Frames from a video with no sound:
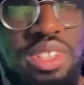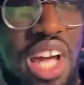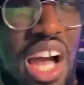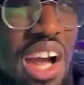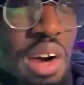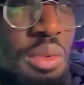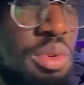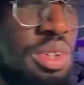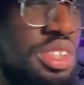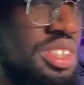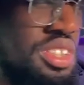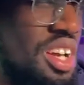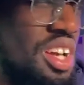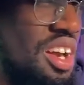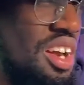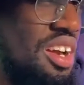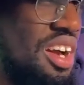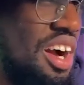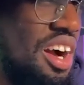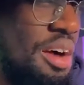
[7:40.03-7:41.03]
I was
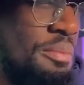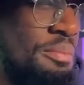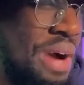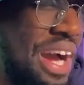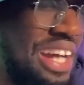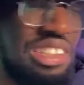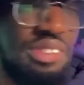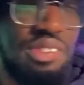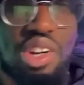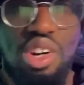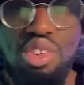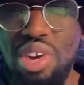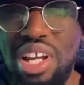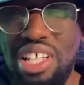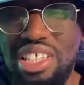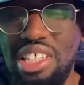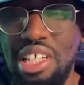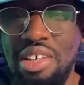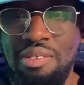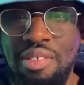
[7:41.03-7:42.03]
passive
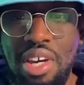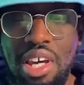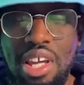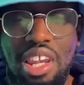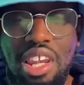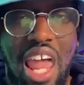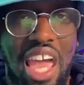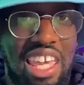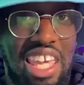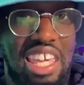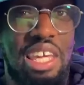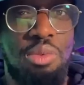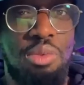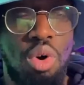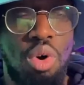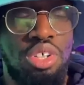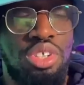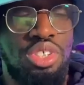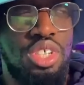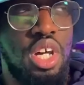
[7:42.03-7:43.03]
aggressive like he
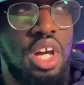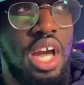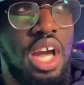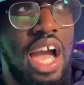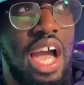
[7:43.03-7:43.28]
was.